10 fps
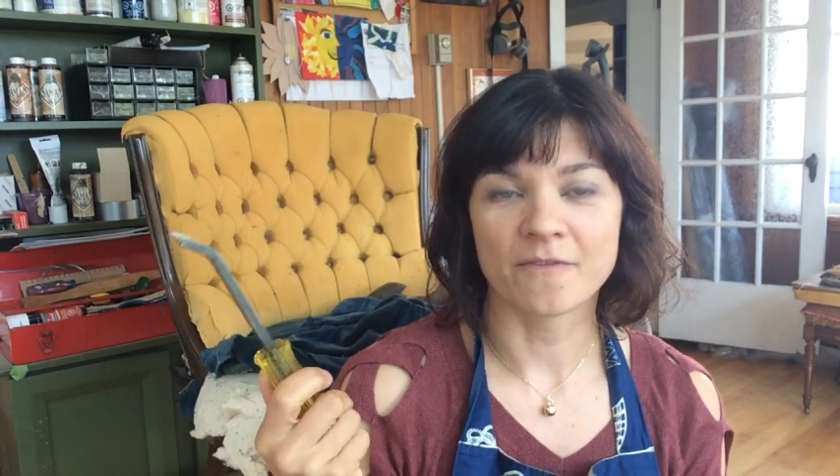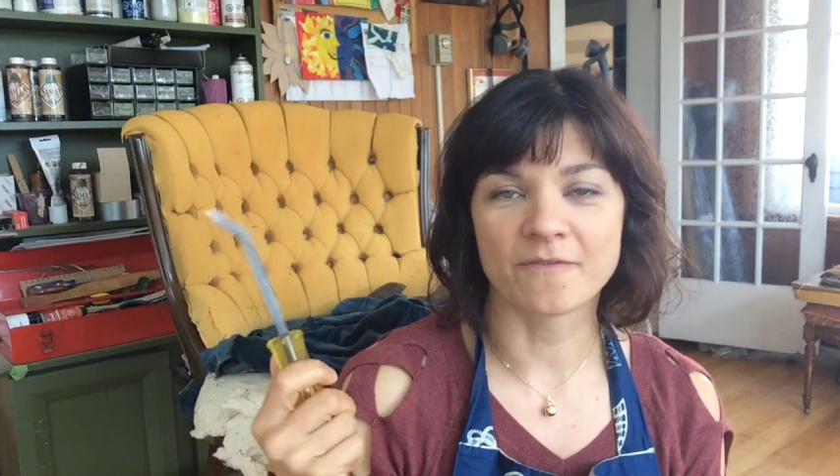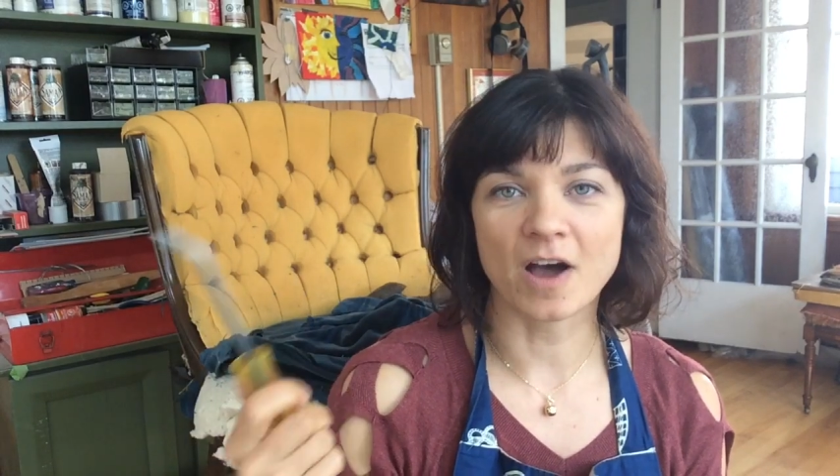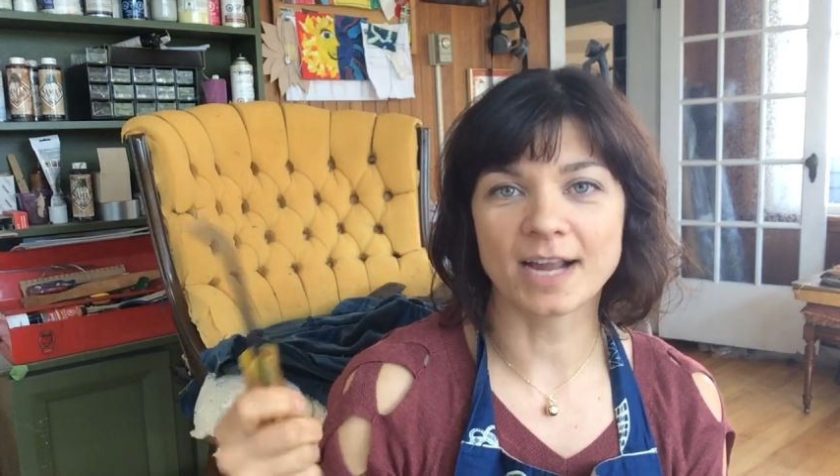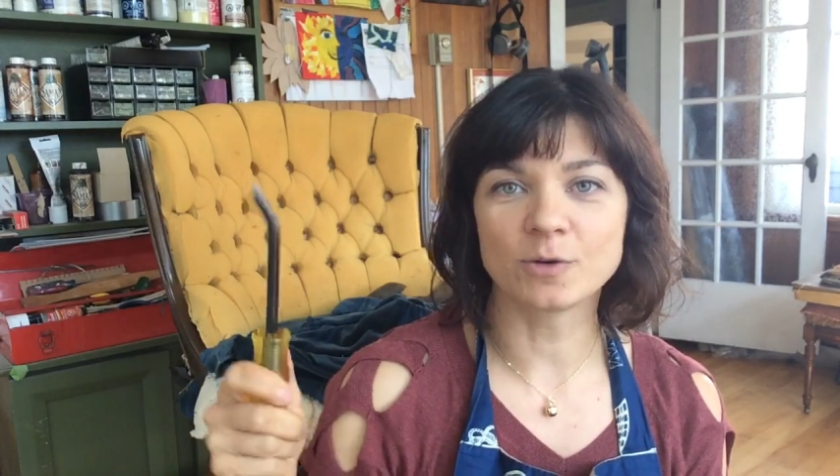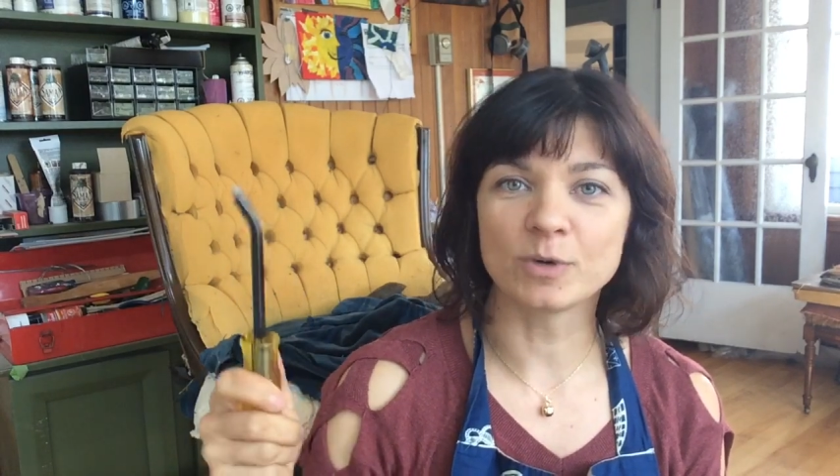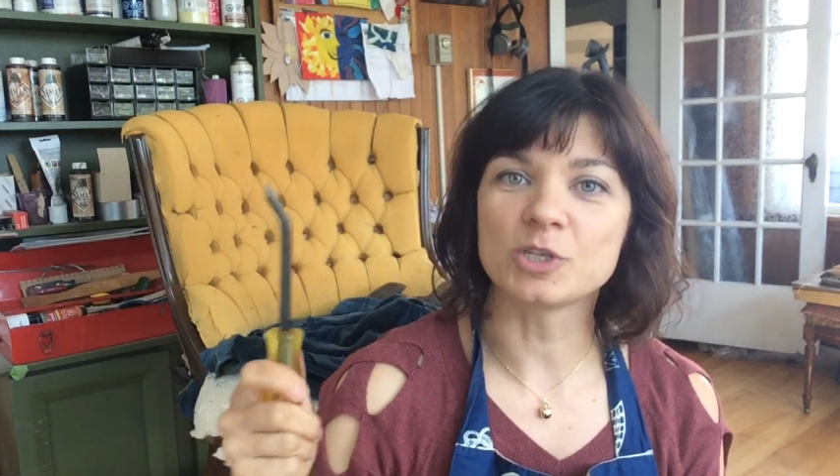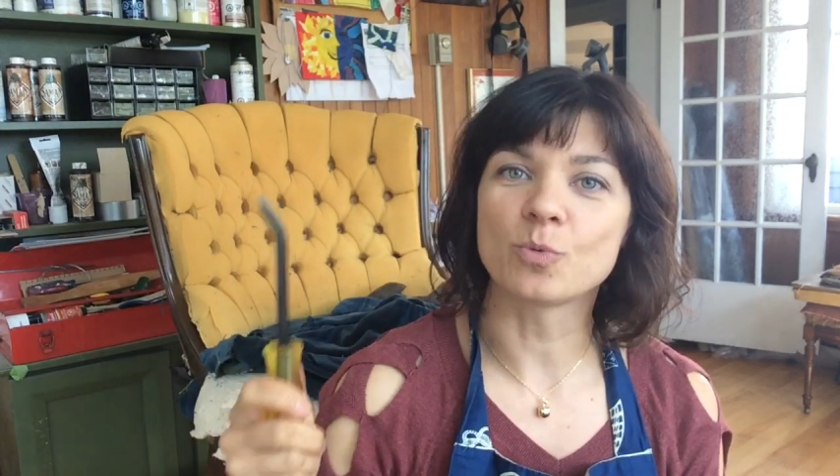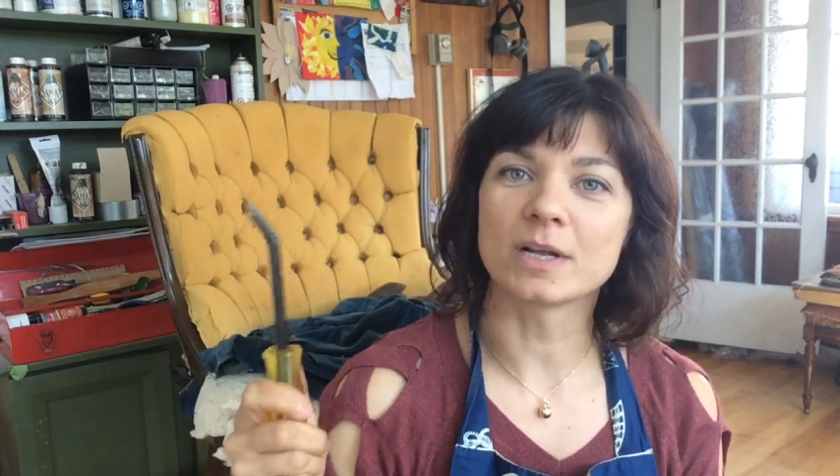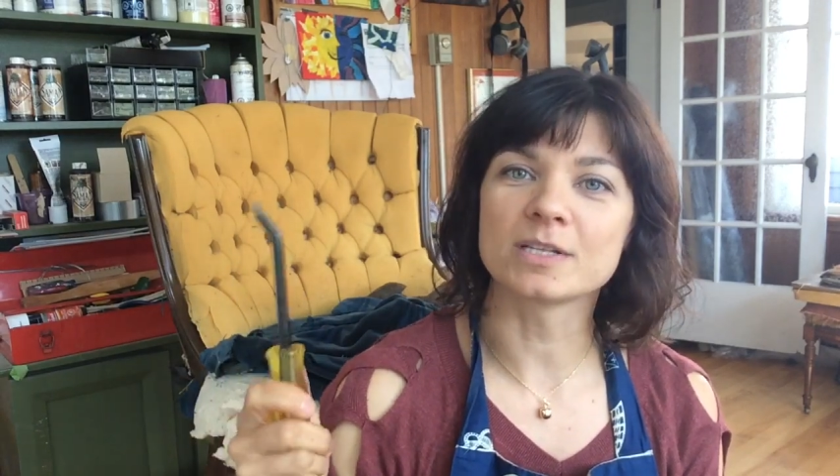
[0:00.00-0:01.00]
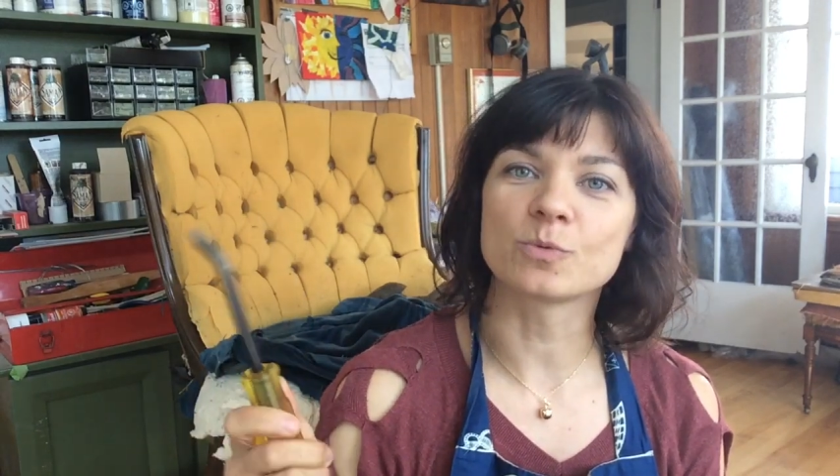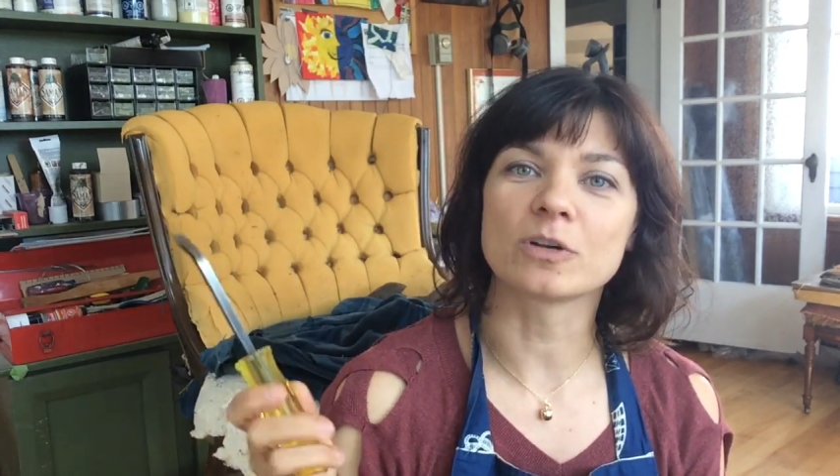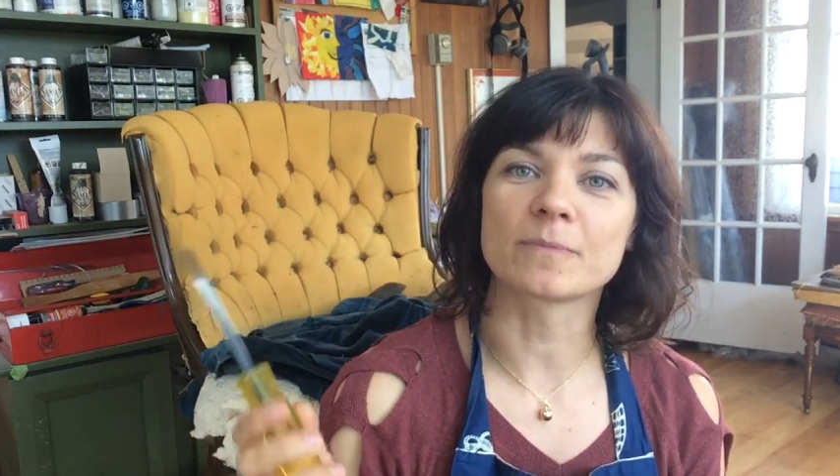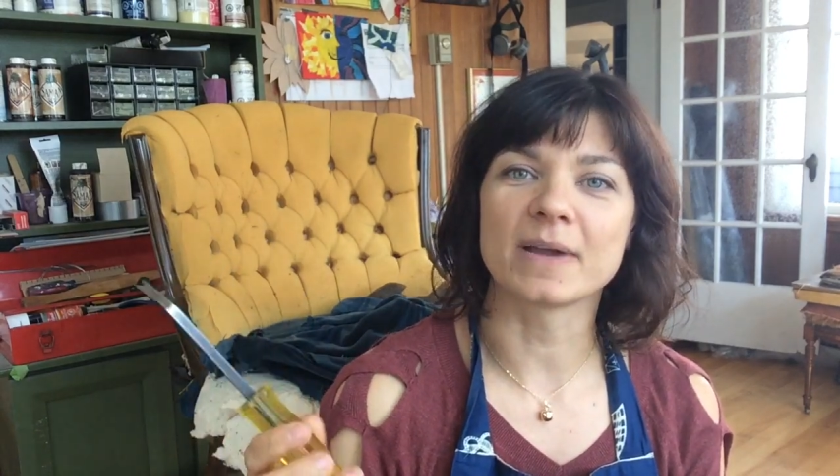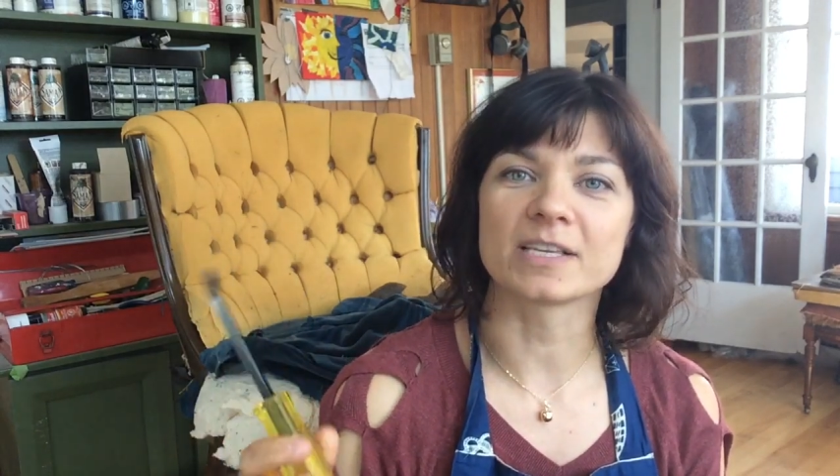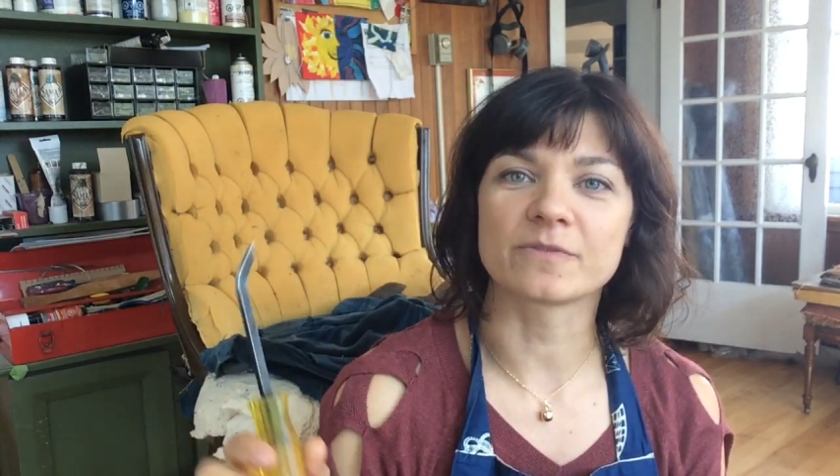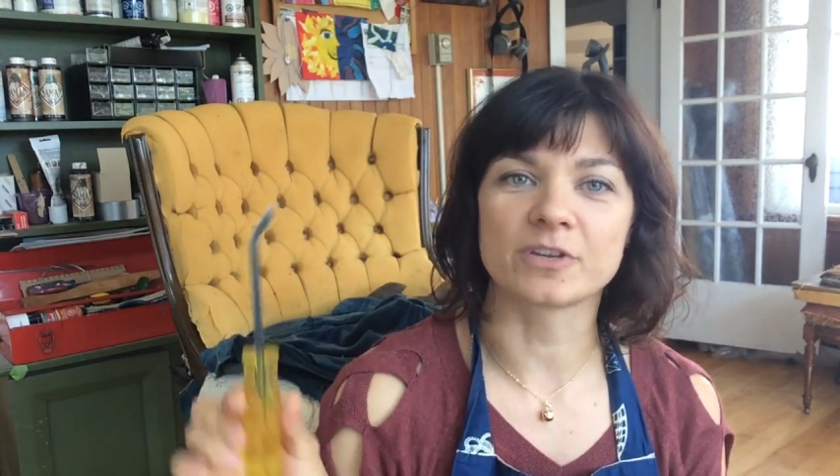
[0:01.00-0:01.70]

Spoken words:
find which ones work best